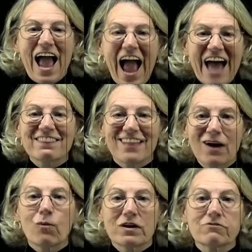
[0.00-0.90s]
at
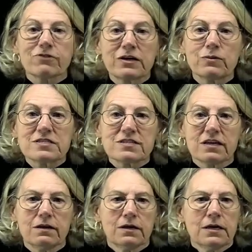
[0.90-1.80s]
that one frequency.